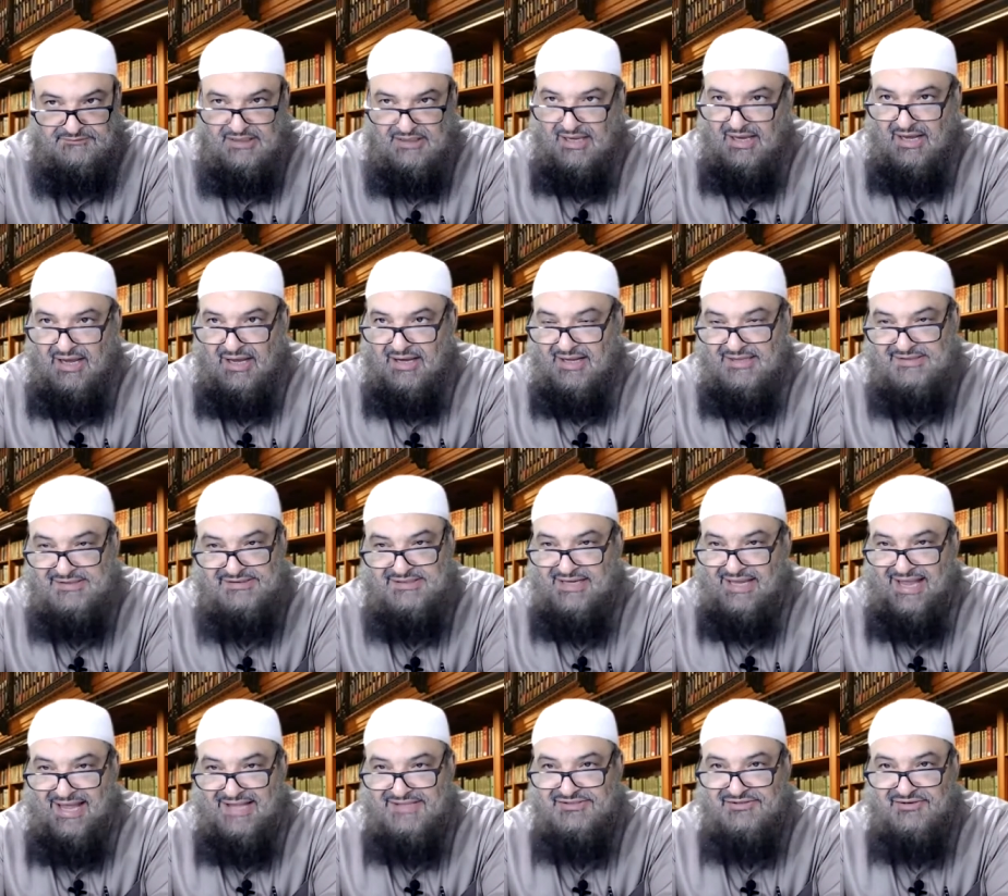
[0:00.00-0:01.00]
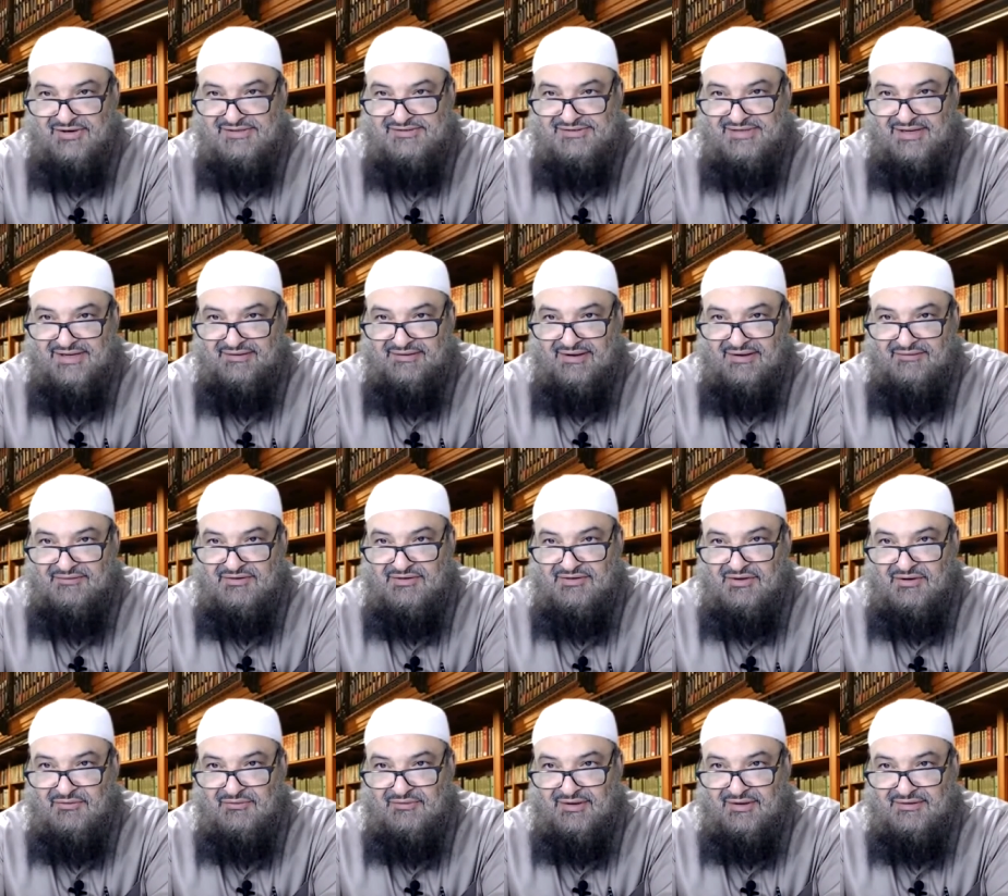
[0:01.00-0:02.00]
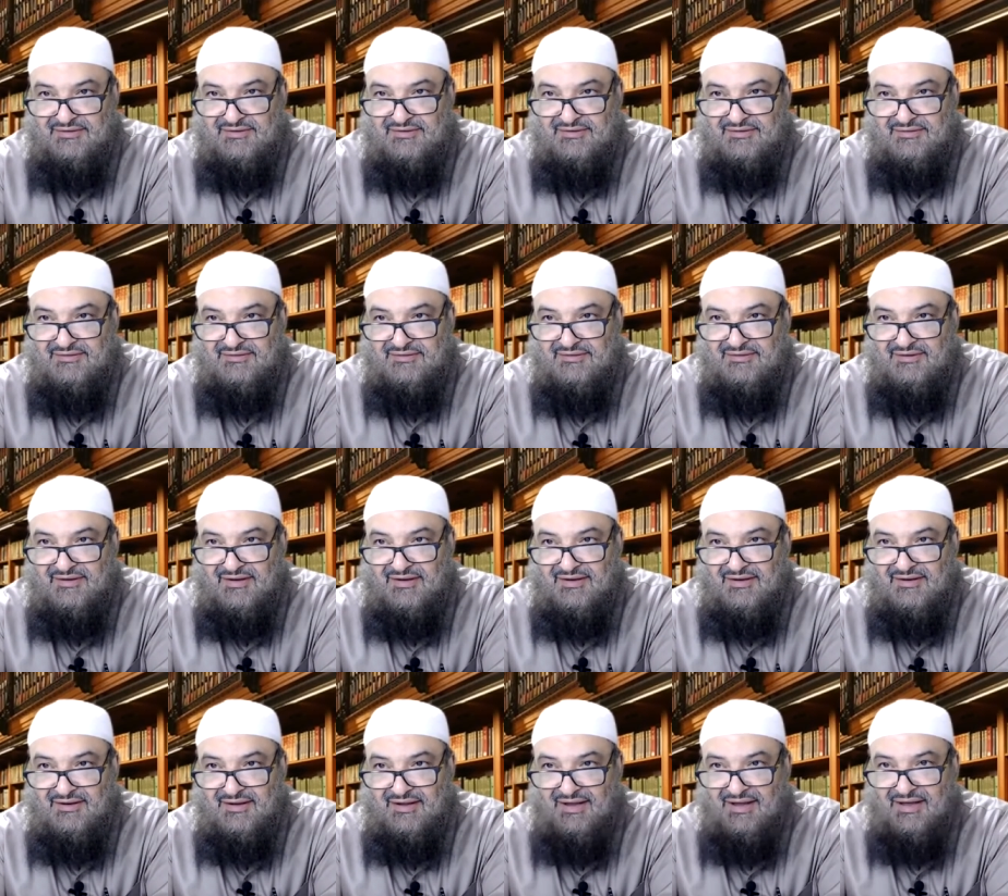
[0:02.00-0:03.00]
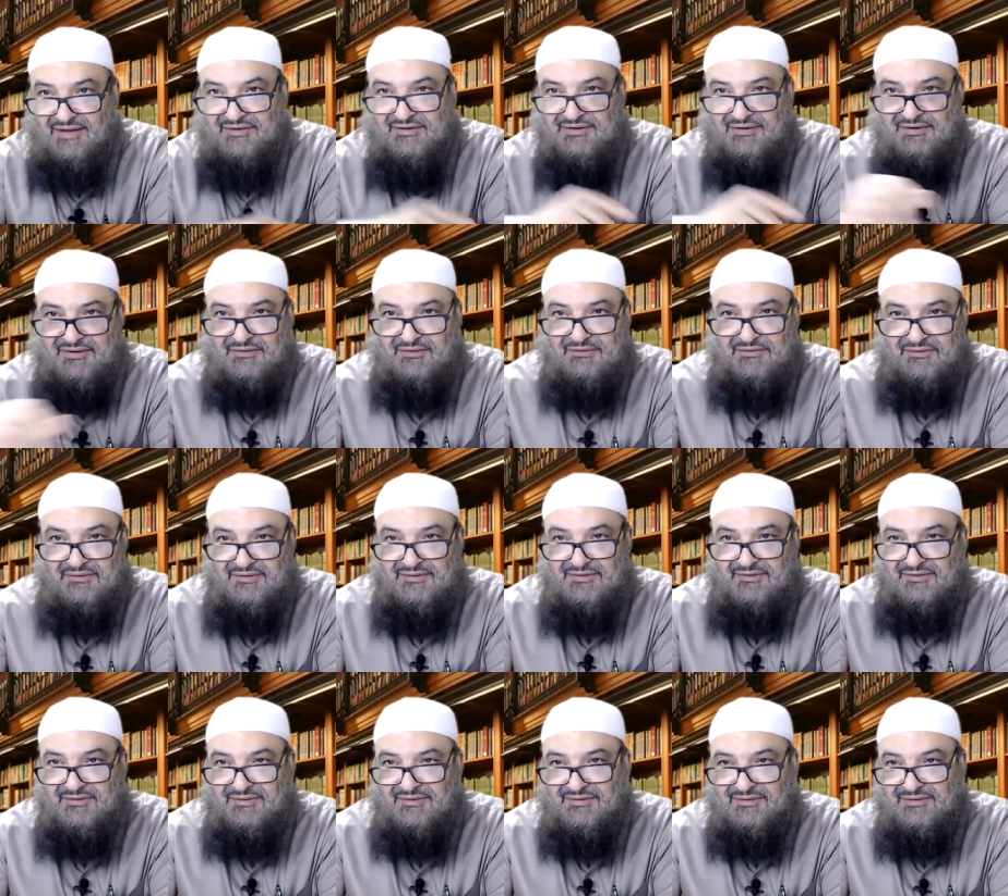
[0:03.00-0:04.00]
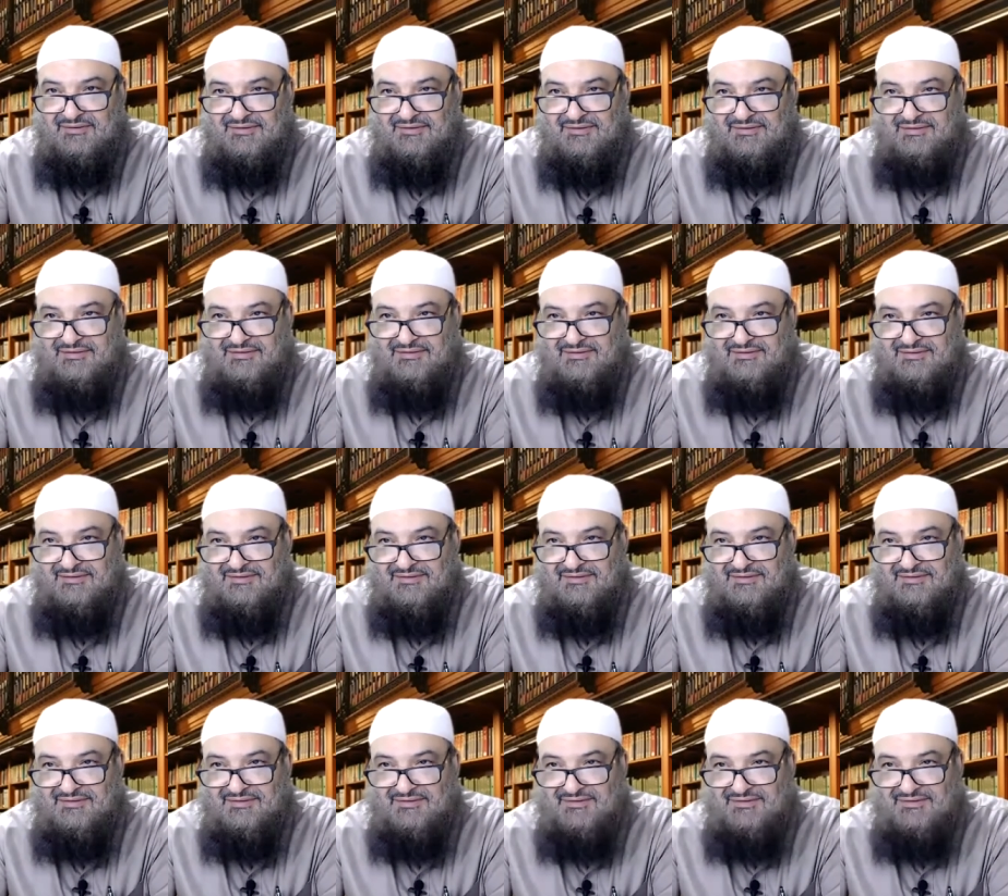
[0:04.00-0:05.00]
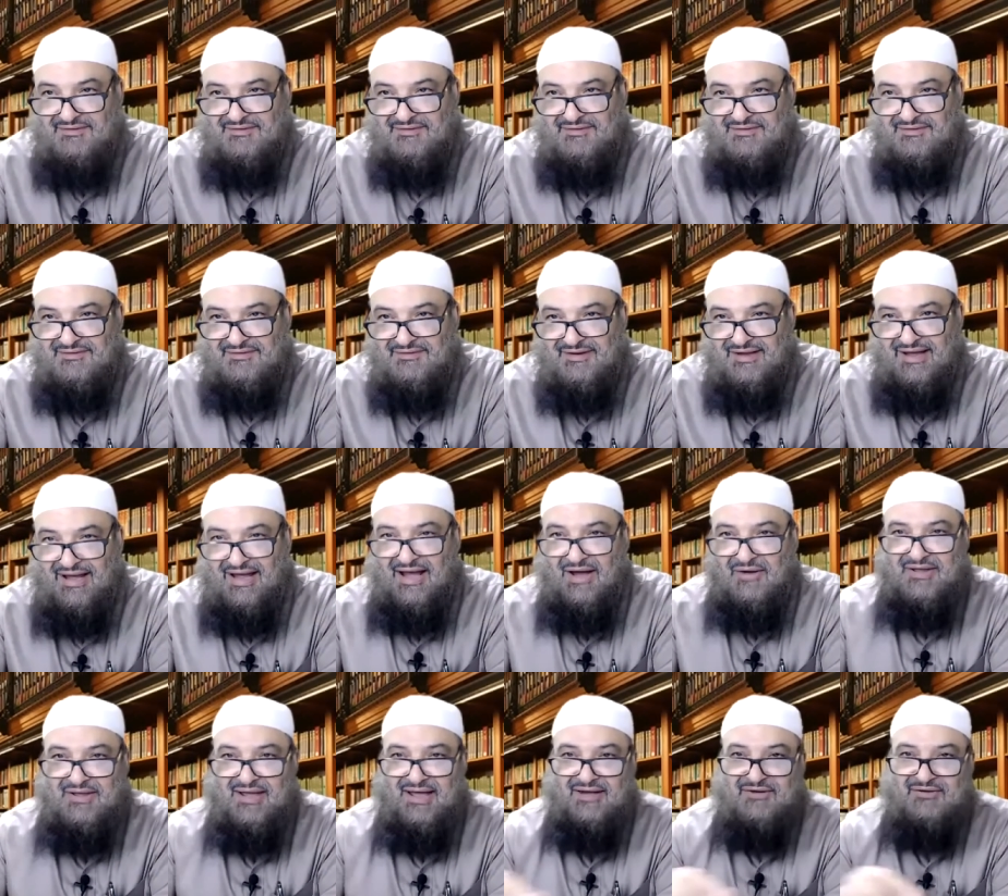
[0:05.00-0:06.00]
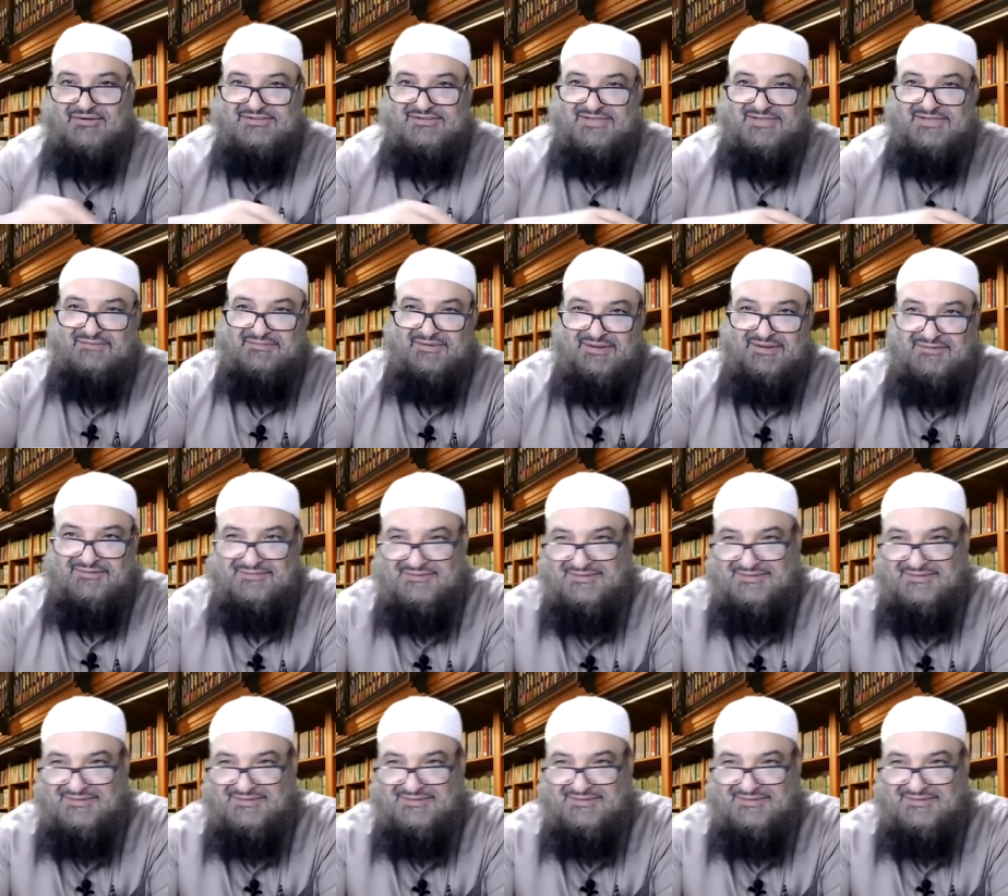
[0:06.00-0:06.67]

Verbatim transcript: I, can't see your hands raised out. How did you know that? How do you know? I can see his. I don't know why you can't see it, Shaykhana. Oh, yeah, I could see him now.